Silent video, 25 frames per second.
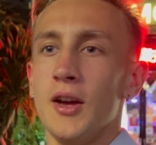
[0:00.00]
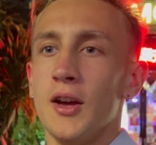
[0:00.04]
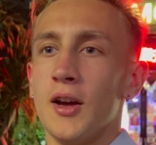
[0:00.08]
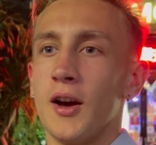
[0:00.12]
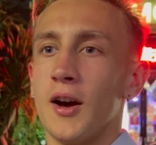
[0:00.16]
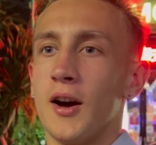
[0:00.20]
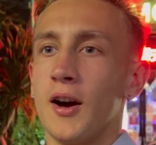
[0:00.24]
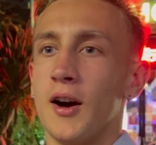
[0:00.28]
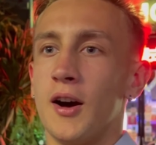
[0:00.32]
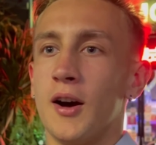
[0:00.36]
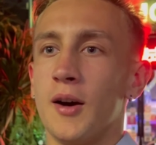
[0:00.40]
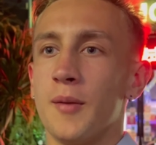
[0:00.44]

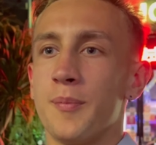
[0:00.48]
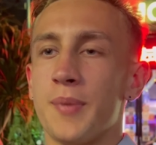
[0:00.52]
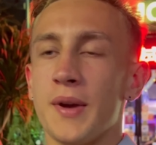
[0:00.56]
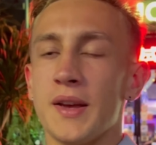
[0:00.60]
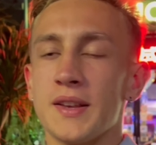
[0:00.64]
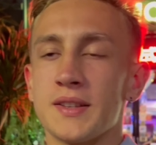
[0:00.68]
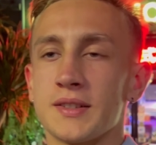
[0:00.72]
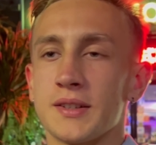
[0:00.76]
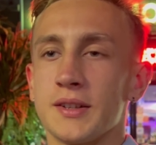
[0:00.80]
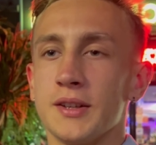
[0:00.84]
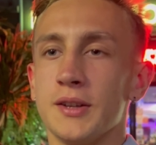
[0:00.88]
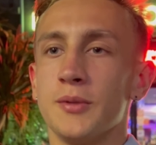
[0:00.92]
Uh,
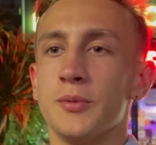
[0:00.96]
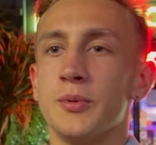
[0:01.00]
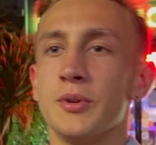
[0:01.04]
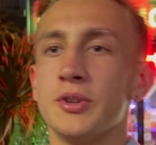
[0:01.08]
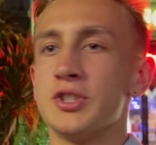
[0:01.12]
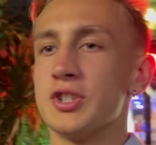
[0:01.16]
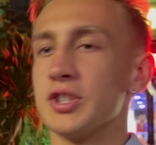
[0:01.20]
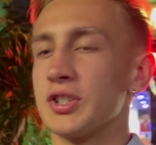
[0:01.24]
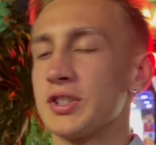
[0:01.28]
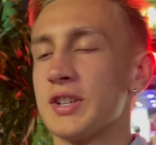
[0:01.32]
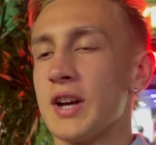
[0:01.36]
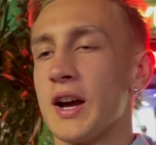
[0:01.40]
basically, we
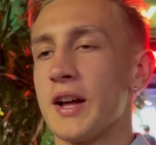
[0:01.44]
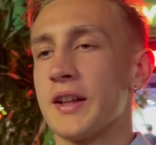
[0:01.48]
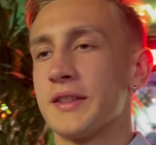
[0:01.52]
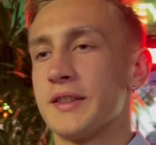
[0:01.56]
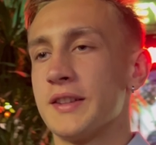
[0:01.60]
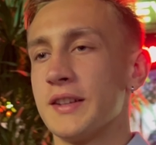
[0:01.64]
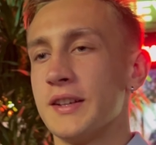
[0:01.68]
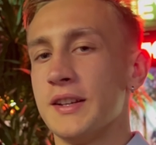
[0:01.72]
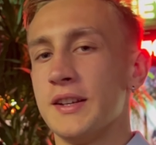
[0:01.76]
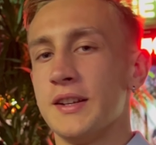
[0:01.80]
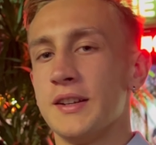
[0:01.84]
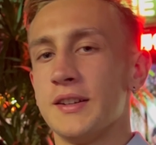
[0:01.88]
just got
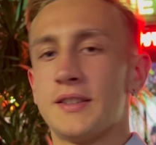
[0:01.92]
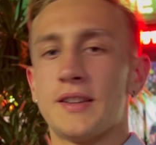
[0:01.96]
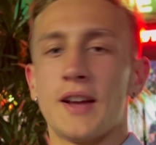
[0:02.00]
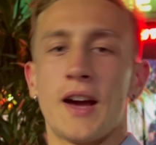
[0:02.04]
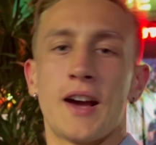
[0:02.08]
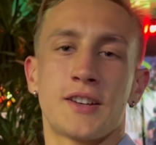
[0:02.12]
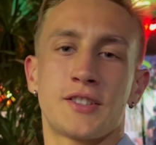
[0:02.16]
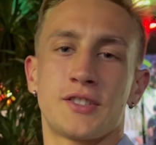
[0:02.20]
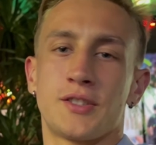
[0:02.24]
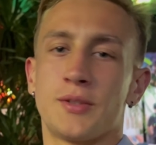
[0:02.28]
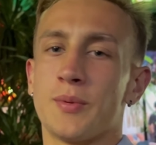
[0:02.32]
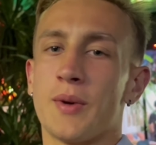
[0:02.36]
the
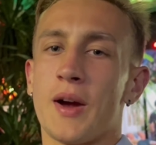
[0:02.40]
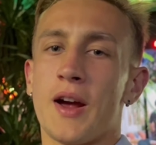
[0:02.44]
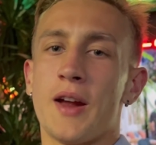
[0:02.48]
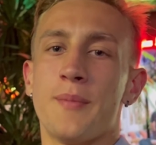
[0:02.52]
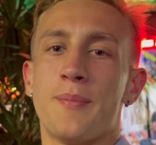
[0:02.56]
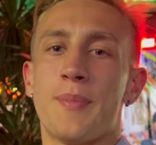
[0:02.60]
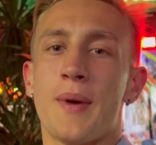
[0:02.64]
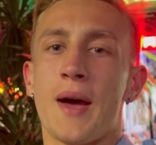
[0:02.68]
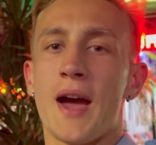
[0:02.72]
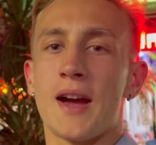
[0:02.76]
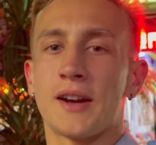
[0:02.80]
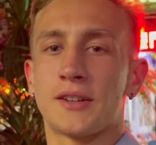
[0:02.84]
taxi ride
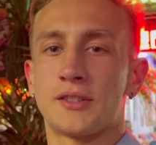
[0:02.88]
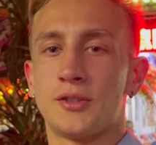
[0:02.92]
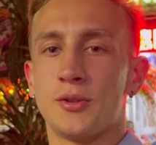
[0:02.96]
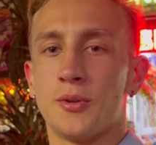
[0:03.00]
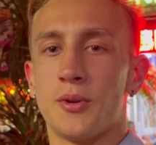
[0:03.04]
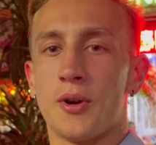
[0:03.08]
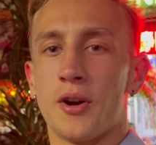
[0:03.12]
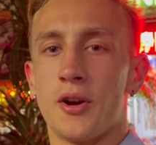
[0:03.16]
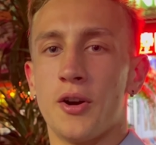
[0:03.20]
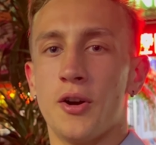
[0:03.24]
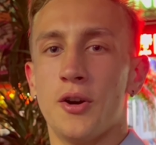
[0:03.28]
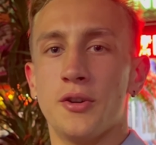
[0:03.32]
back to
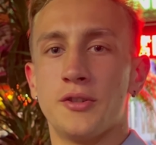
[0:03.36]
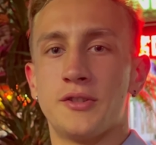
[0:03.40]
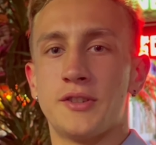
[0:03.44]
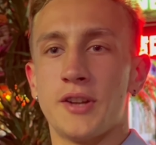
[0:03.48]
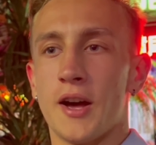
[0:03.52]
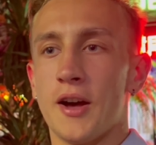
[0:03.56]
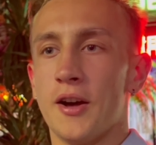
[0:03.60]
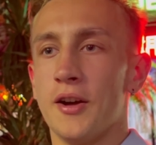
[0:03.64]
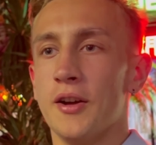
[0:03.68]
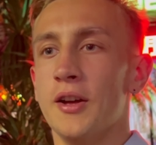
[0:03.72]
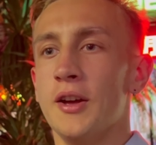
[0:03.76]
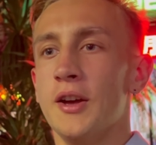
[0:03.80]
our
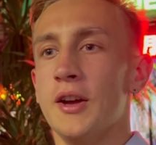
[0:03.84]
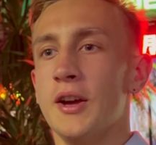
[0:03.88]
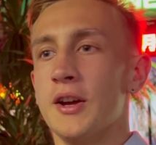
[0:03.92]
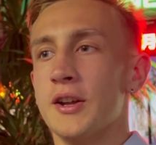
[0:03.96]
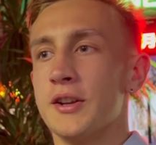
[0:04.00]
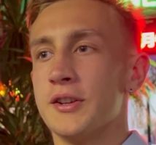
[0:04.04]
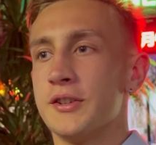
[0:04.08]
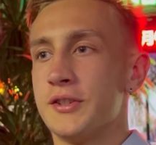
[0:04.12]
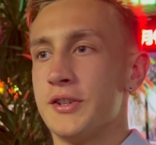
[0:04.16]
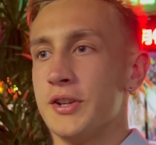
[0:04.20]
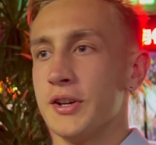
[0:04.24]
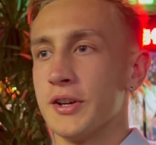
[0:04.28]
hotel
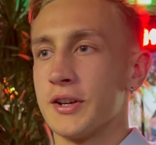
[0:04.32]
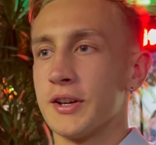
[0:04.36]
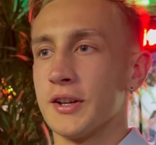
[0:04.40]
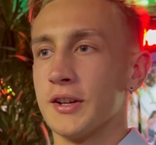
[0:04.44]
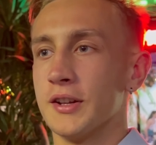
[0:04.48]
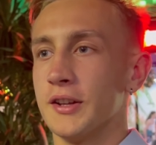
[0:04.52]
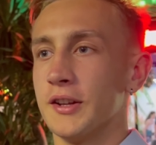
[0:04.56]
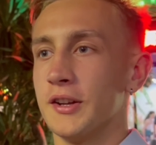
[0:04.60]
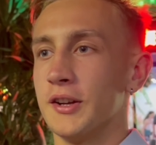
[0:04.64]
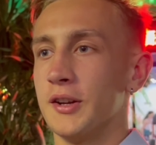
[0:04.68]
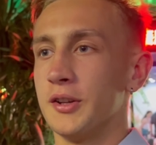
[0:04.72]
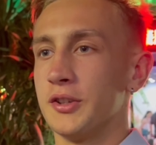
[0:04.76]
took it a
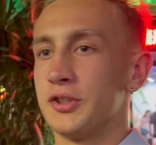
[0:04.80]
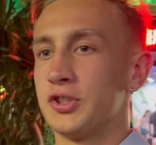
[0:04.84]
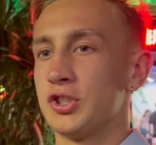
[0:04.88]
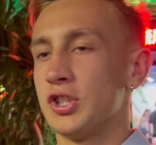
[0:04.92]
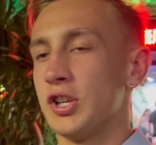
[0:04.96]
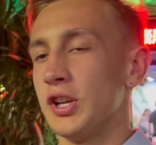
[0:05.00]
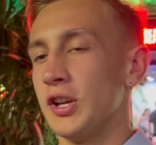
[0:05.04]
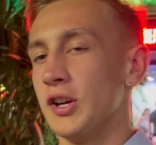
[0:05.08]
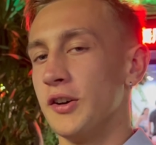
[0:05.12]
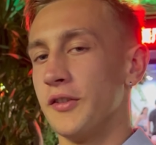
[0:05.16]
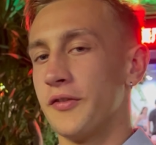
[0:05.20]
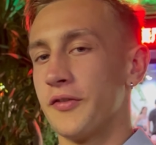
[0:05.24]
little
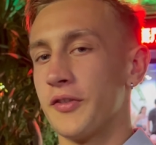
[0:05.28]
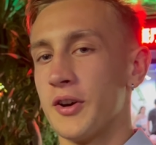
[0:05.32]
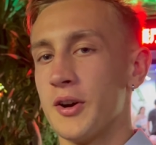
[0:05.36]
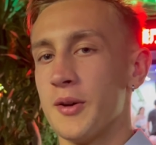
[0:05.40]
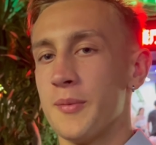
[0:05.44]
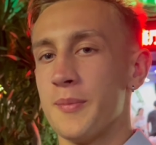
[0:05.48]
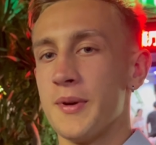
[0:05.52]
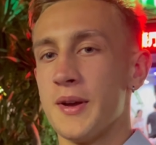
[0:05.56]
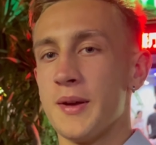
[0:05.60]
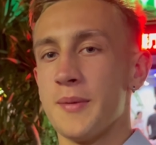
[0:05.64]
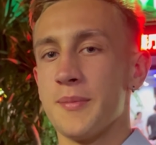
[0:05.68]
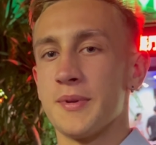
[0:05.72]
chill for a
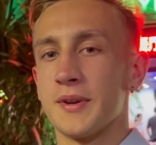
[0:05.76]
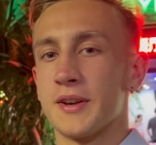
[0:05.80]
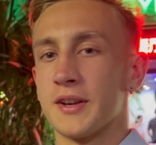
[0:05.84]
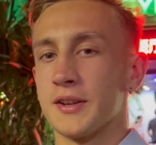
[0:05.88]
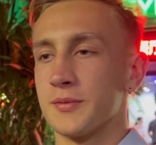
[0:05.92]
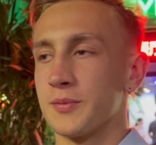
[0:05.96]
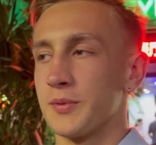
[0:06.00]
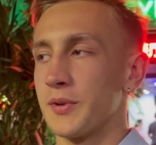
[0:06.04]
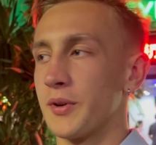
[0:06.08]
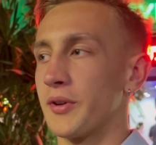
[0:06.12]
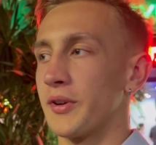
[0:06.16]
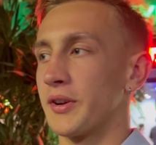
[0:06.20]
bit because
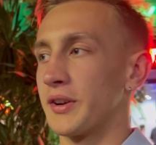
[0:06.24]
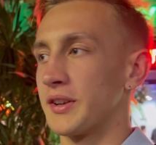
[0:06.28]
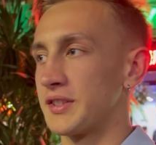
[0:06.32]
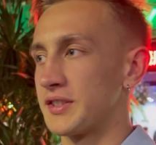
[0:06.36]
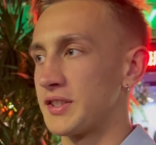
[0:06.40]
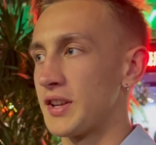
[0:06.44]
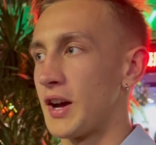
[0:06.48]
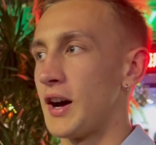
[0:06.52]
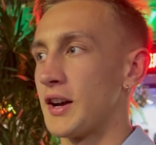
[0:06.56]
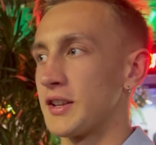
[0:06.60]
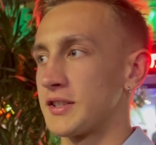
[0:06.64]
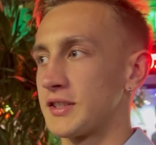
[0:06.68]
we were
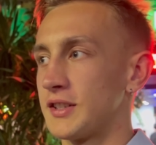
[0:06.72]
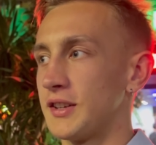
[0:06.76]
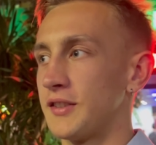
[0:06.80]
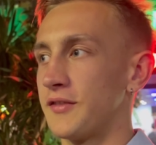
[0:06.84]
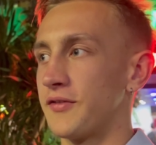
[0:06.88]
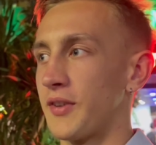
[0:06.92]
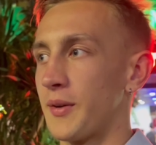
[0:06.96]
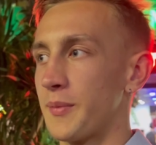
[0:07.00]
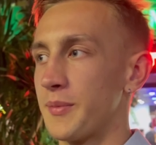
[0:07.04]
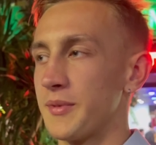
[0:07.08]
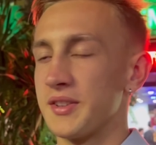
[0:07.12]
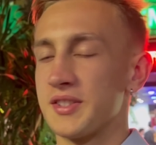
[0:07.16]
exhausted
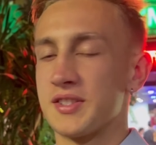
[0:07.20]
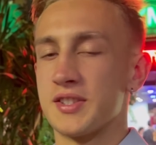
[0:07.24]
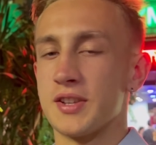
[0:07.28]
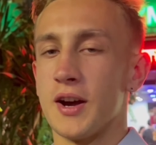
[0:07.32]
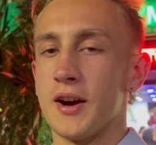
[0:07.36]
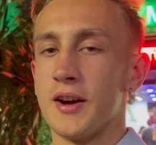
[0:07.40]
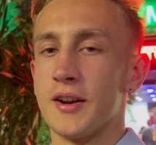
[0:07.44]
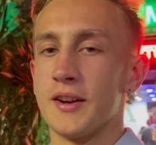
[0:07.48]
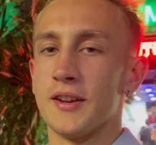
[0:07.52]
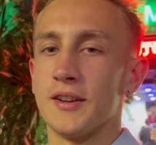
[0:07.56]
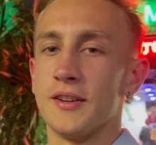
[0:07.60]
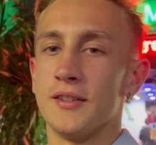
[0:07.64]
from the
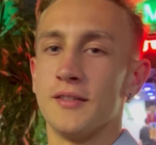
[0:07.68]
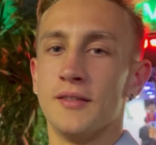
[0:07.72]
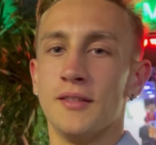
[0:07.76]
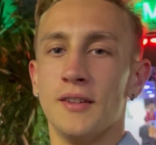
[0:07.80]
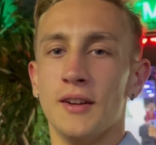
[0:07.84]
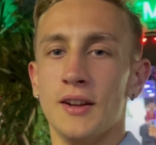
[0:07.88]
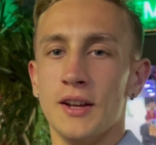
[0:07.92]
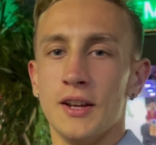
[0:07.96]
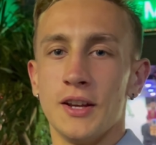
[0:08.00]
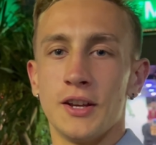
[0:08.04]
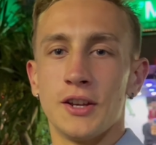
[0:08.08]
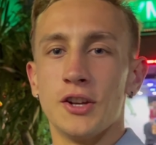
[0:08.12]
sun and
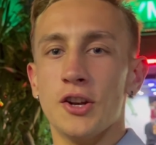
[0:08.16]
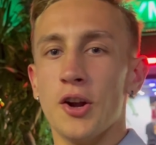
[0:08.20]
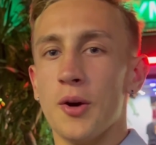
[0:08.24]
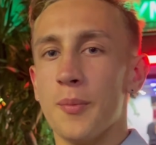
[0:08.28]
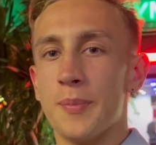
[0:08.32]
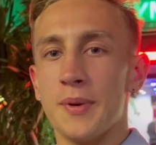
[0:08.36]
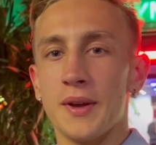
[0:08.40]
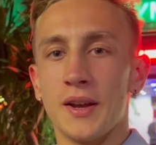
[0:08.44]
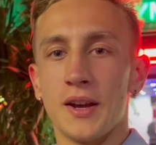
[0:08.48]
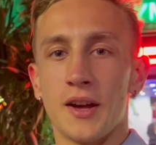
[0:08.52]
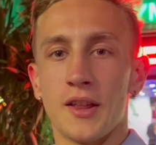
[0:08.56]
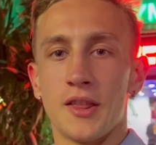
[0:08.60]
you know
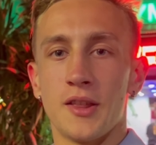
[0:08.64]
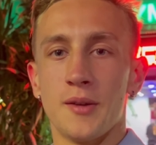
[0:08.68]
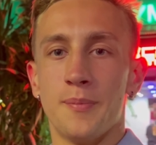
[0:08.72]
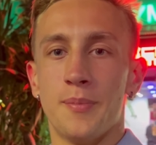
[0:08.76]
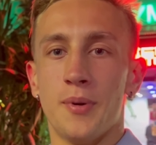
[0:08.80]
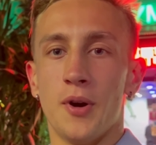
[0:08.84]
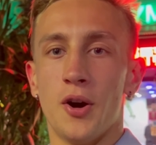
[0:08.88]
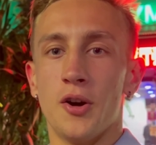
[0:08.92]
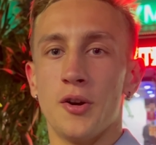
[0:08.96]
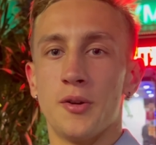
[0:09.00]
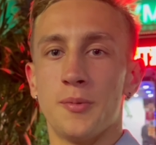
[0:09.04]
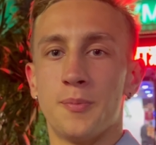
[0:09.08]
being on the
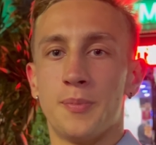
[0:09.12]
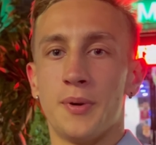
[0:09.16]
boat.